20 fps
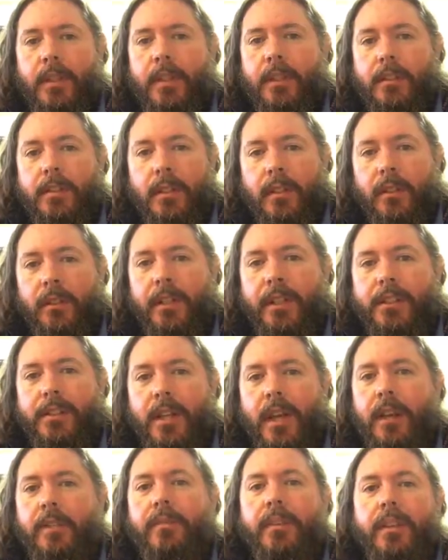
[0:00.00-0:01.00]
As long as
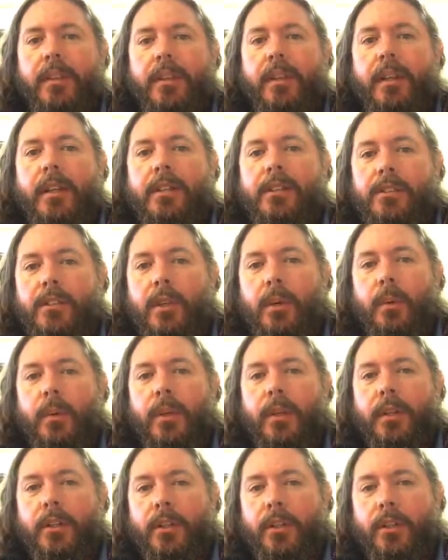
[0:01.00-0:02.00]
everything is
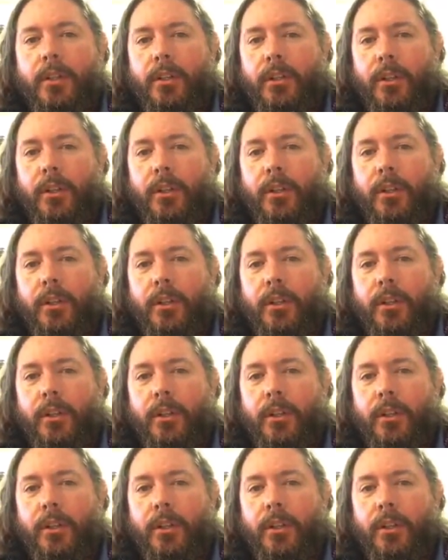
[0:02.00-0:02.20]
going